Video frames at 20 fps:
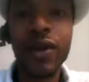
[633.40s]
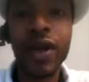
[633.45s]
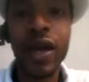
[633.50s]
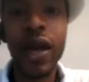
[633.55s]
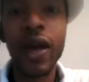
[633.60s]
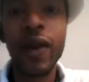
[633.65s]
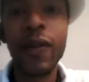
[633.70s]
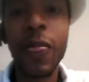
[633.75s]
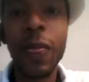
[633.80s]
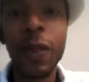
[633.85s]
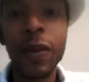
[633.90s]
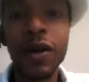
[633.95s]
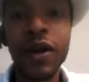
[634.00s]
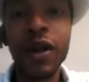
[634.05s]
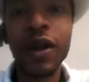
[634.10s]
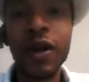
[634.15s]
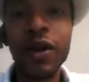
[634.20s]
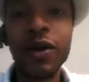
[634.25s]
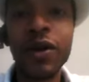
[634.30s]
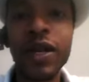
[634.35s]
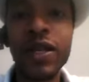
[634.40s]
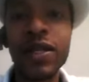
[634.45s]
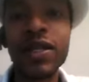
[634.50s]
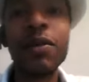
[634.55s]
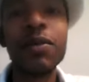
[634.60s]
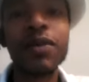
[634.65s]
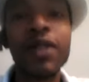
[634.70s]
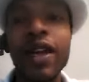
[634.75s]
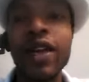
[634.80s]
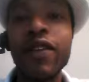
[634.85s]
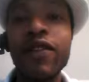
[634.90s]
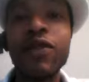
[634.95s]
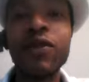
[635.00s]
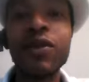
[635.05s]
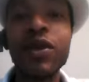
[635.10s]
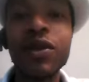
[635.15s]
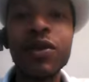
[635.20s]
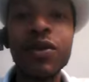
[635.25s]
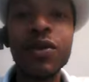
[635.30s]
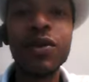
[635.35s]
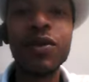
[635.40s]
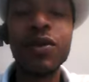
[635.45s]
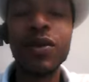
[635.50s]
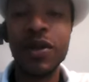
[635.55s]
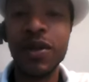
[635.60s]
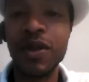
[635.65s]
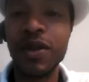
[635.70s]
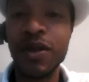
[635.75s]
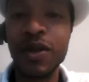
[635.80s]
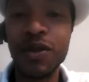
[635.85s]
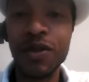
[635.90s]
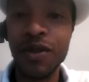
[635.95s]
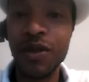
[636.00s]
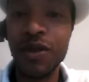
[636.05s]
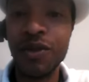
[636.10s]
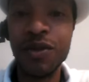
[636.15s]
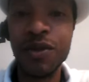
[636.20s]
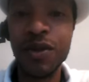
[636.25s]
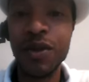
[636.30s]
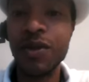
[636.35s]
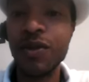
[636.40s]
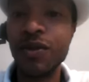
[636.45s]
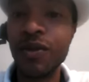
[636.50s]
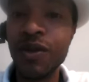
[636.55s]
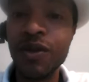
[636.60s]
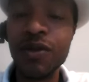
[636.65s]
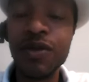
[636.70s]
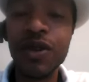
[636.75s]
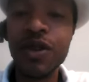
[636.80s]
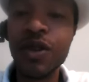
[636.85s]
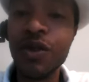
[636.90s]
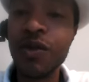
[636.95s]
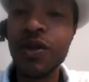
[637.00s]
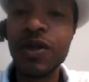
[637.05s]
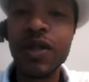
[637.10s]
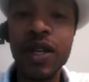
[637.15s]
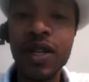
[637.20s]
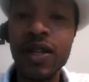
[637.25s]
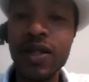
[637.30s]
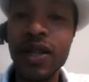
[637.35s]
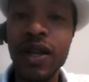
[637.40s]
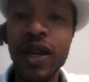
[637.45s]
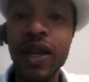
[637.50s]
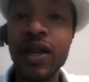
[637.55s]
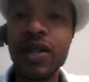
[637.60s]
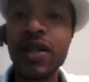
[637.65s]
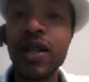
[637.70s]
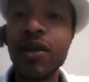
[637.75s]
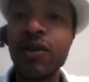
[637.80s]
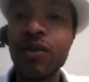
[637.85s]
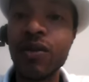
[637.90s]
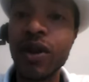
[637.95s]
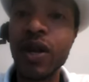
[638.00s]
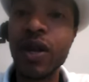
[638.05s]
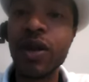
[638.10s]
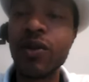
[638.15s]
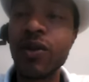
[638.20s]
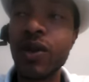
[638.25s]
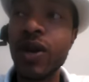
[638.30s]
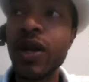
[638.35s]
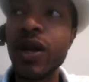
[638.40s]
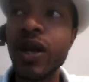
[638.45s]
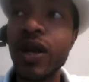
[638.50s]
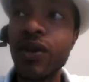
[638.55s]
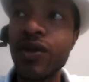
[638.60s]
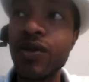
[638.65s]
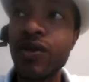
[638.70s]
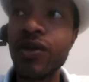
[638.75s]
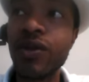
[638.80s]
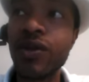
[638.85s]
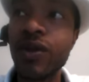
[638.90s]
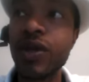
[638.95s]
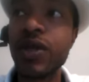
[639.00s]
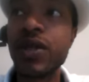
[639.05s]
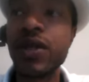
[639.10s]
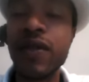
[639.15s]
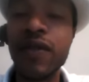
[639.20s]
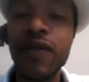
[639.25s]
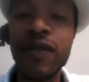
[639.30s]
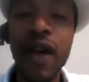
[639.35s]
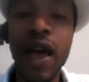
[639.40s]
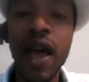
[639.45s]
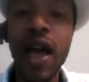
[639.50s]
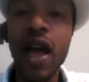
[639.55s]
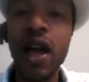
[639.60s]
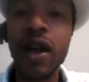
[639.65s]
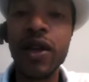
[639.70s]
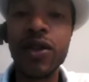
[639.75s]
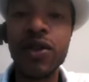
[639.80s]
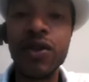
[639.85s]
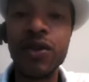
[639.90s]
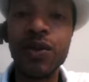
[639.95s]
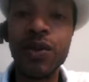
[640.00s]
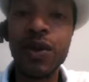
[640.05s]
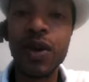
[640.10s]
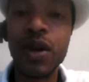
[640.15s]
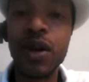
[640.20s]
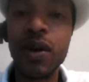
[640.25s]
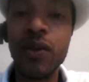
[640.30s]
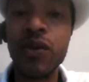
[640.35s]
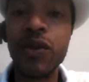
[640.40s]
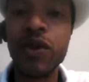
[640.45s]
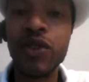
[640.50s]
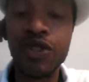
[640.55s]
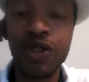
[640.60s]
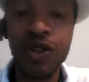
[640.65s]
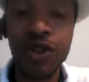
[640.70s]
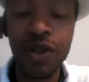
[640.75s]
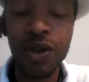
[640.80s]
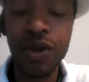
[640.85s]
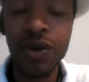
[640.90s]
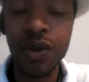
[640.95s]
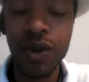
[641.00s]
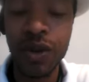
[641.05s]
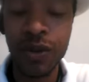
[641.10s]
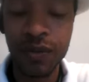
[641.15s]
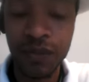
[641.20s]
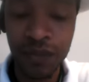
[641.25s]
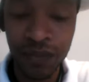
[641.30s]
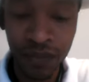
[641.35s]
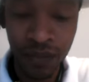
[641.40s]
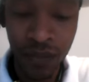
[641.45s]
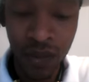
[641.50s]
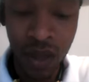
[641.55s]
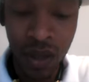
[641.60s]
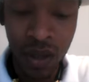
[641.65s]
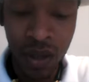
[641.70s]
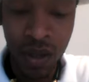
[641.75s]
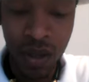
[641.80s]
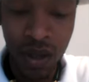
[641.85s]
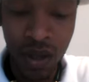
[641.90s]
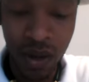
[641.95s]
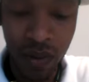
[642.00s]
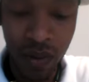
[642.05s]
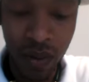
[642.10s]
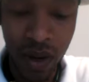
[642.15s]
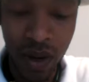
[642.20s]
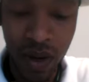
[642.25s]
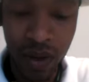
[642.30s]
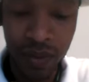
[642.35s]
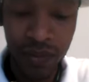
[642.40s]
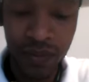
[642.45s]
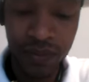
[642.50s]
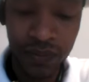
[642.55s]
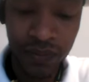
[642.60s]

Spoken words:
that. You know, and sometimes even when you use these things, they really, really increase the value of what you're doing. All right.